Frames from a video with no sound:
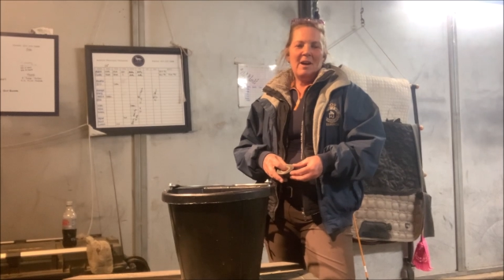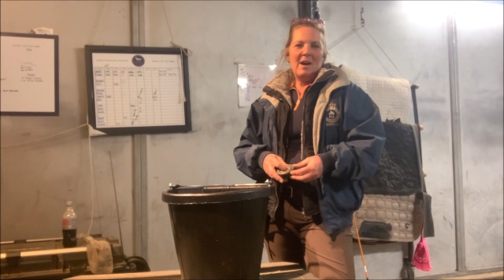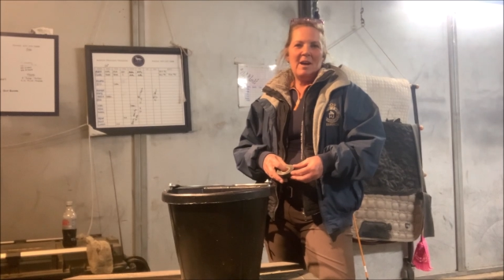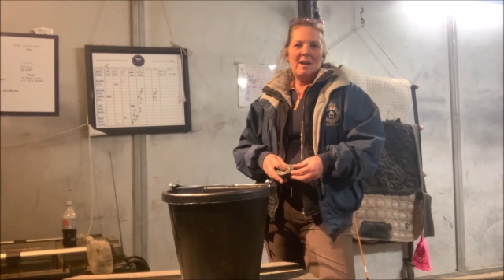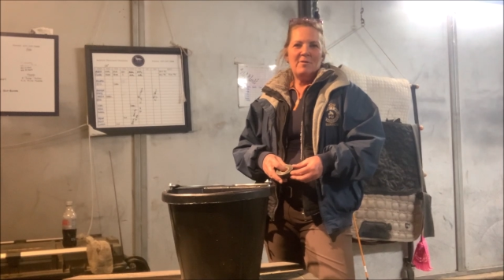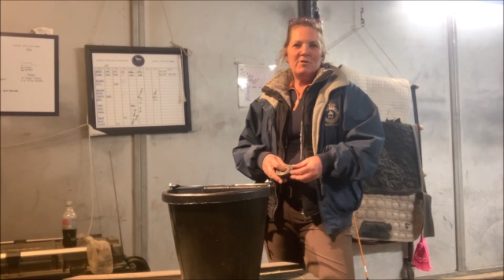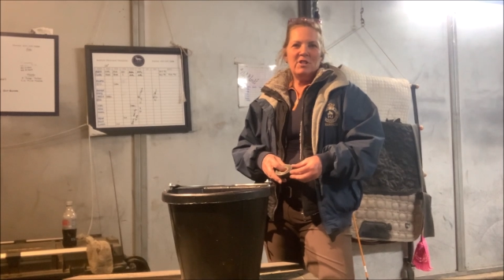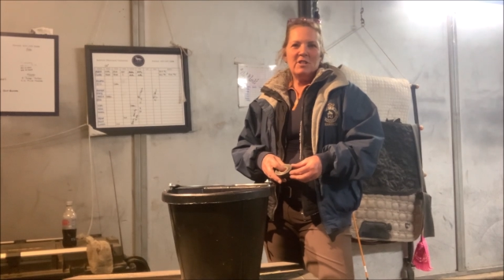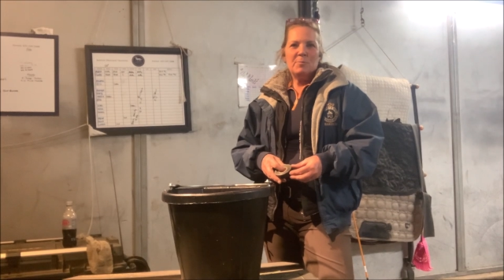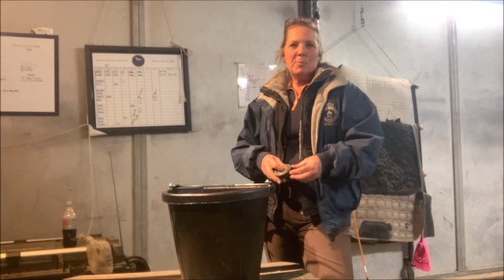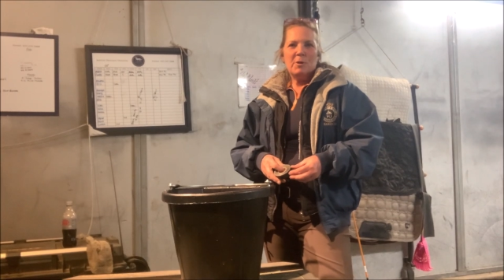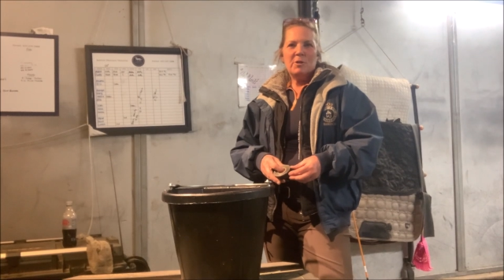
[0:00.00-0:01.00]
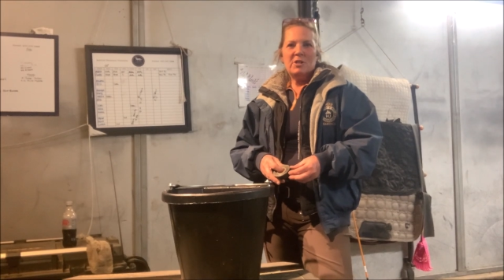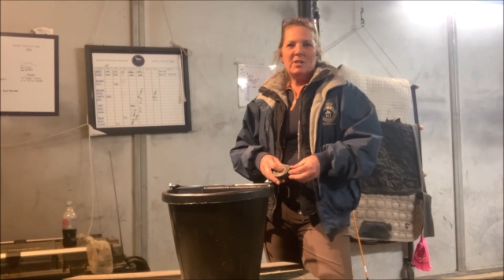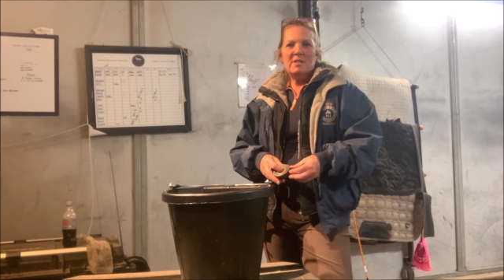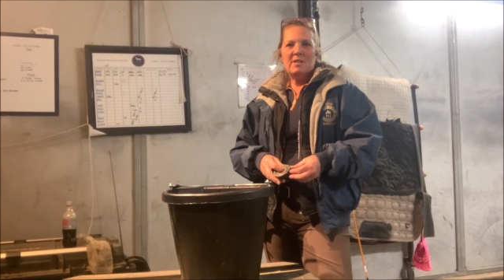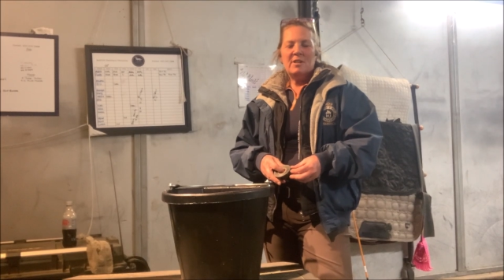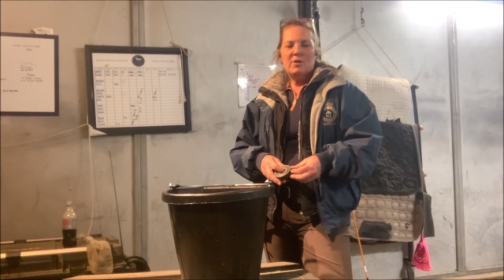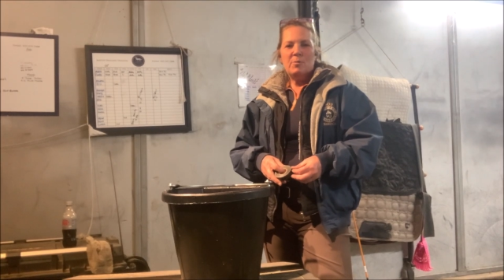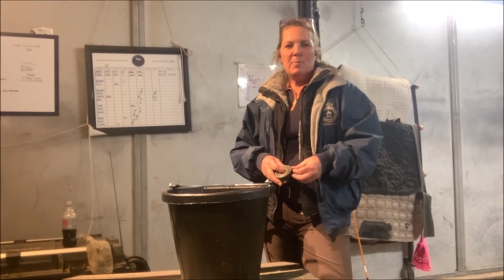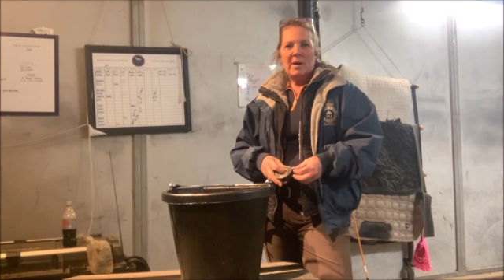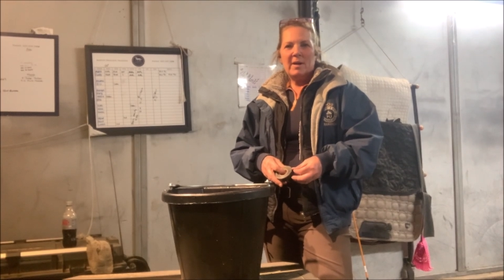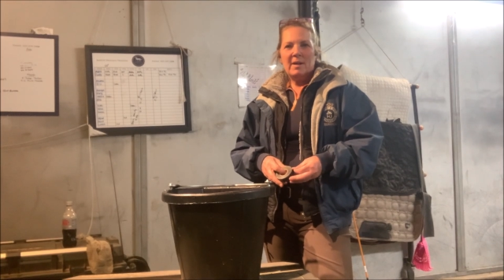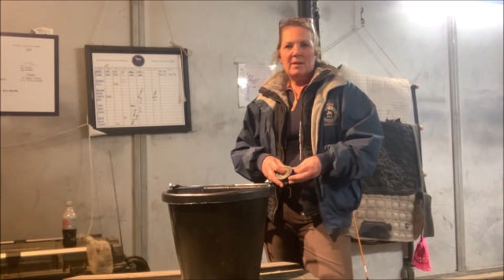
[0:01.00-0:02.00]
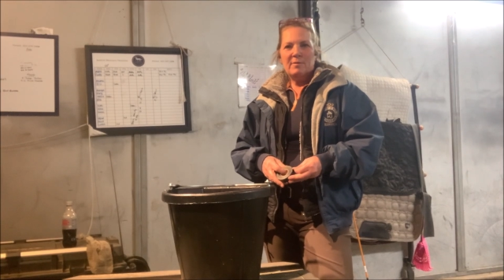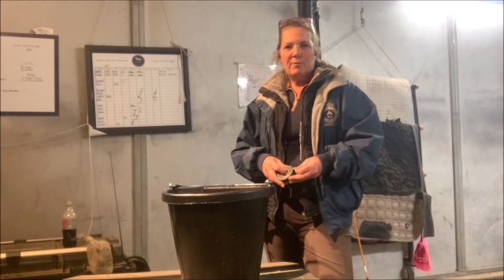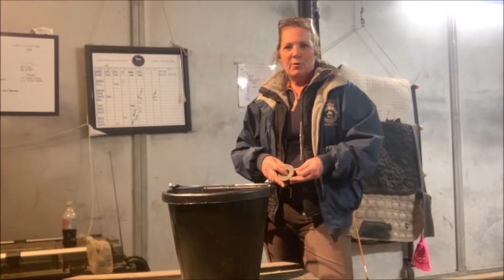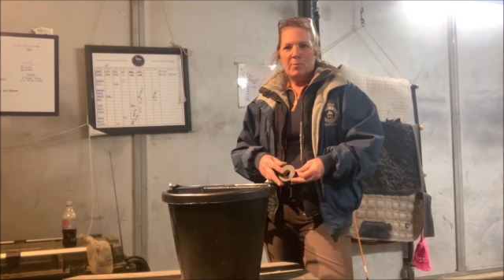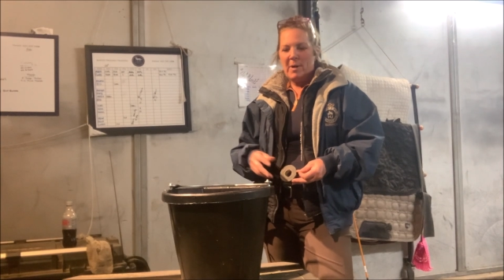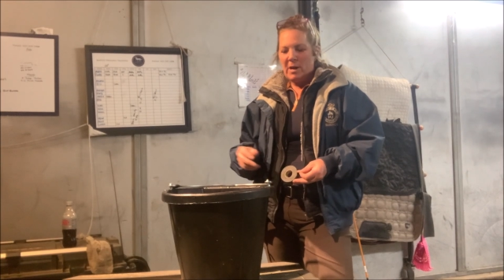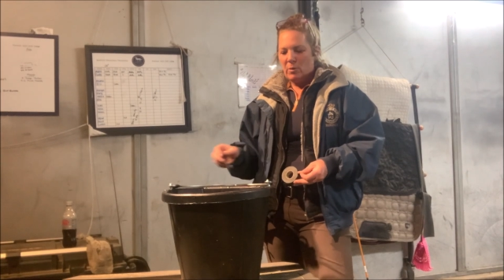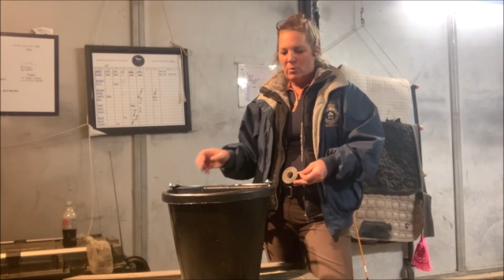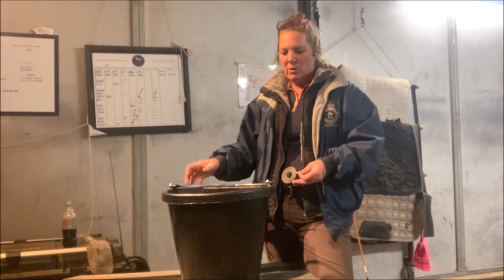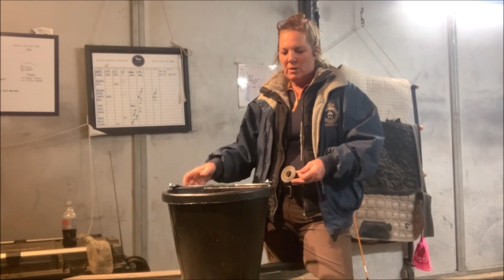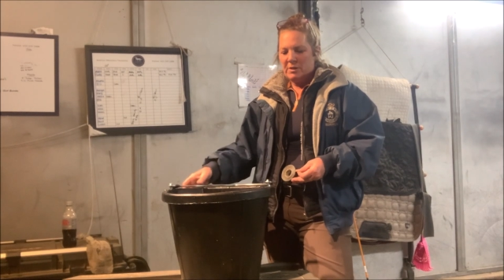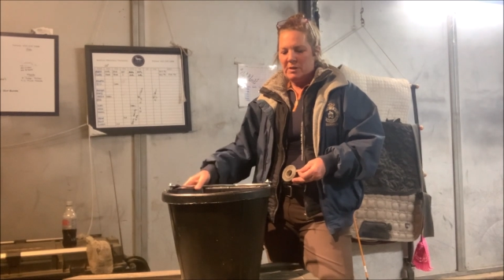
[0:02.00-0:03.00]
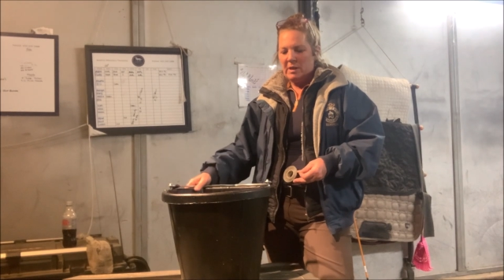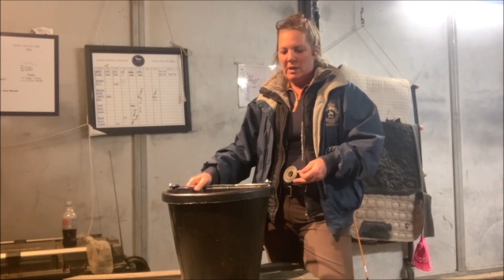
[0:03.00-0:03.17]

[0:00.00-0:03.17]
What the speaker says: I have just purchased a new bucket for my horse,